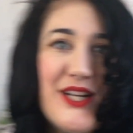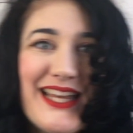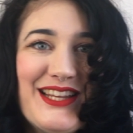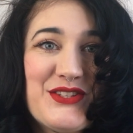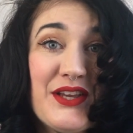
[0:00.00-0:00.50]

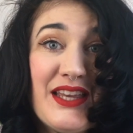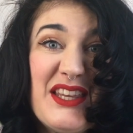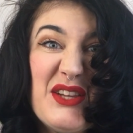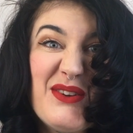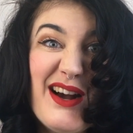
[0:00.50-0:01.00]
Okay, so here
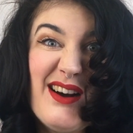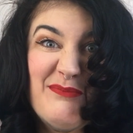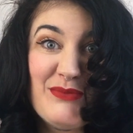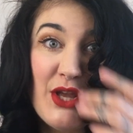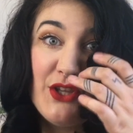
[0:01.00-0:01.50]
you are.
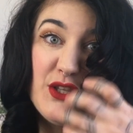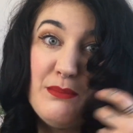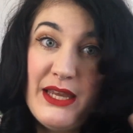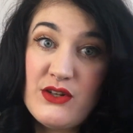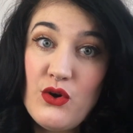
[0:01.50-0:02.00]
You
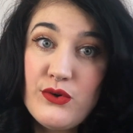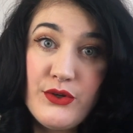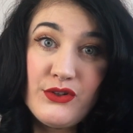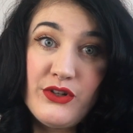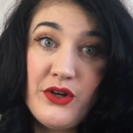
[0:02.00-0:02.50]
made all
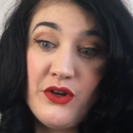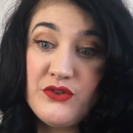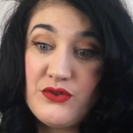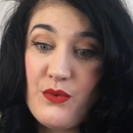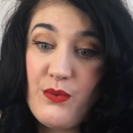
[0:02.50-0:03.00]
your
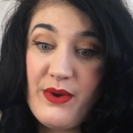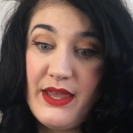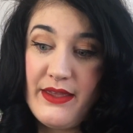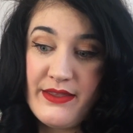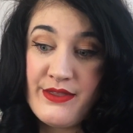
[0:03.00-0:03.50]
curls
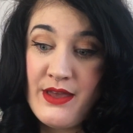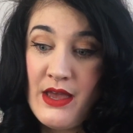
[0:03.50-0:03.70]
with